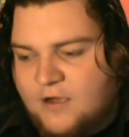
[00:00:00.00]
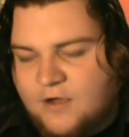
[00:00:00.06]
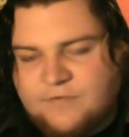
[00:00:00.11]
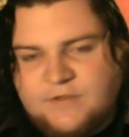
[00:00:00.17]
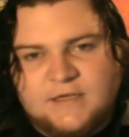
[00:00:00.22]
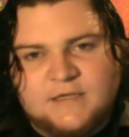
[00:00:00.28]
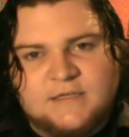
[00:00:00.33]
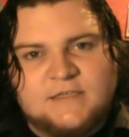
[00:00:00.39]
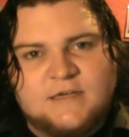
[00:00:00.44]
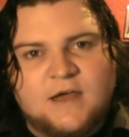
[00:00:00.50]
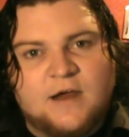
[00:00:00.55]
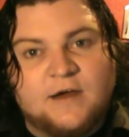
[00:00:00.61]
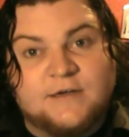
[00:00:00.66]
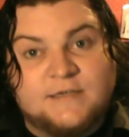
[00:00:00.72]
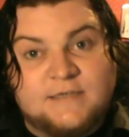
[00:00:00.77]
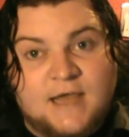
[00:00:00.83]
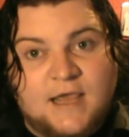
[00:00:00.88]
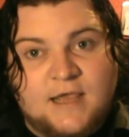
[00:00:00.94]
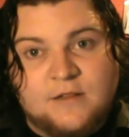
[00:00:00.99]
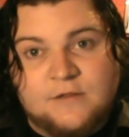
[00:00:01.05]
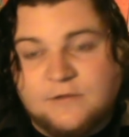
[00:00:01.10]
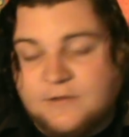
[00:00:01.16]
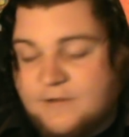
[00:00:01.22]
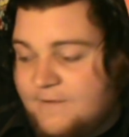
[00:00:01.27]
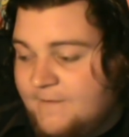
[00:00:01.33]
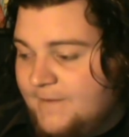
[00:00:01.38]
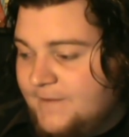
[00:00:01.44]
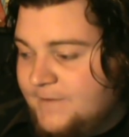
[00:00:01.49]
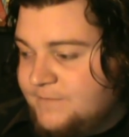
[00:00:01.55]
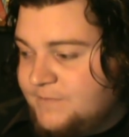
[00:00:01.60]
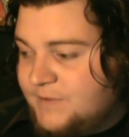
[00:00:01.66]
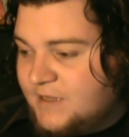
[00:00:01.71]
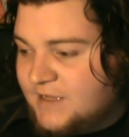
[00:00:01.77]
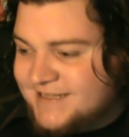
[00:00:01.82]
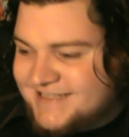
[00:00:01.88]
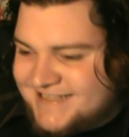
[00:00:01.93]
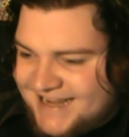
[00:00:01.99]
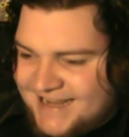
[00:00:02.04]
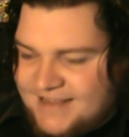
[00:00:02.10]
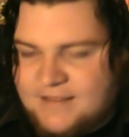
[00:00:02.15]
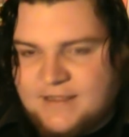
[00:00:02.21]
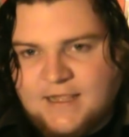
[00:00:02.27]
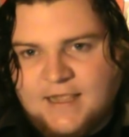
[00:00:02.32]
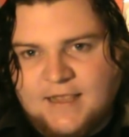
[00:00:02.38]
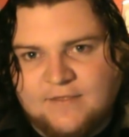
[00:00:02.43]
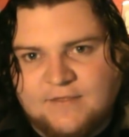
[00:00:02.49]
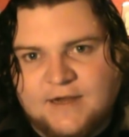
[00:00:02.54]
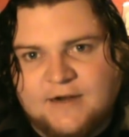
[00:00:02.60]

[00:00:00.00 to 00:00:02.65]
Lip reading: entire tale. Because in the end,